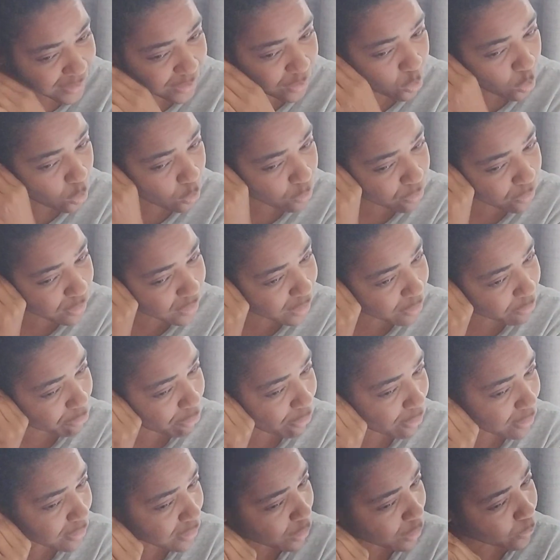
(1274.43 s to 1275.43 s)
overly
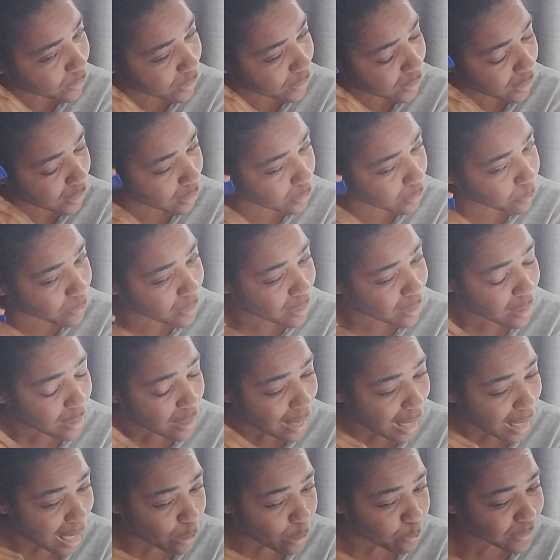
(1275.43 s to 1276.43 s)
friendly with him.
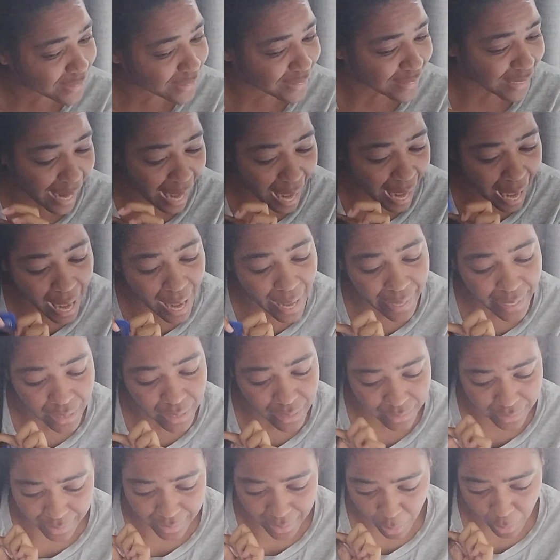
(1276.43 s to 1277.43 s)
I would say hi, and
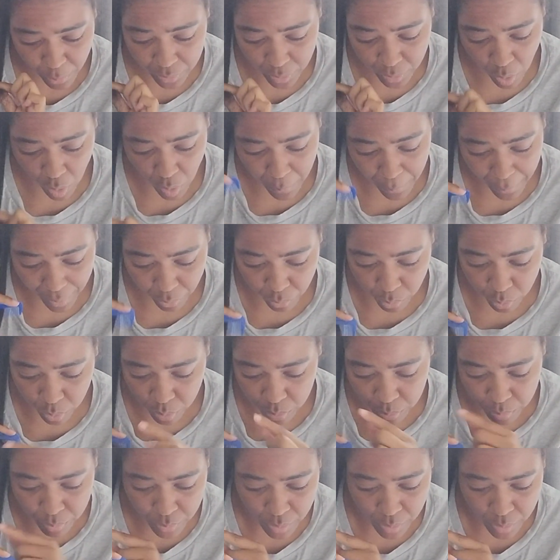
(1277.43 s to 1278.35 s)
then I would go in my room.